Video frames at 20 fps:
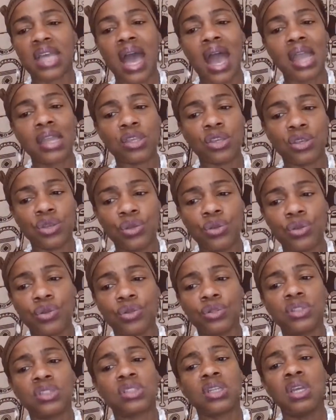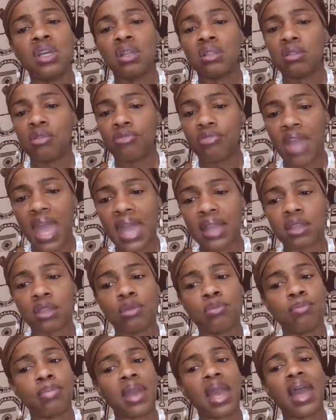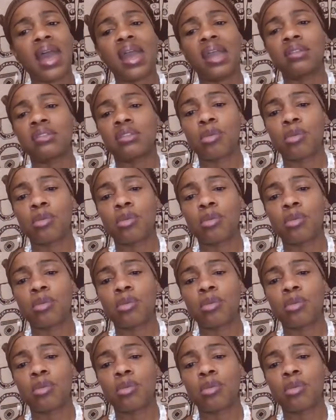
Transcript: I used the vacuum bag,